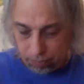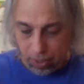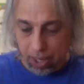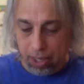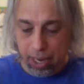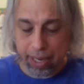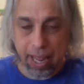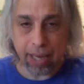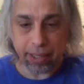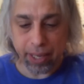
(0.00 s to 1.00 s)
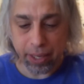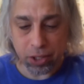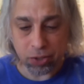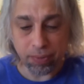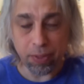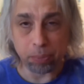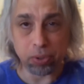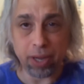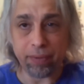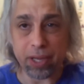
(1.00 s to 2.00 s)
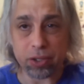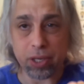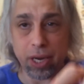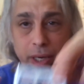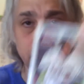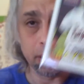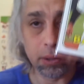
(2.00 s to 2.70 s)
And I got his from the previous year.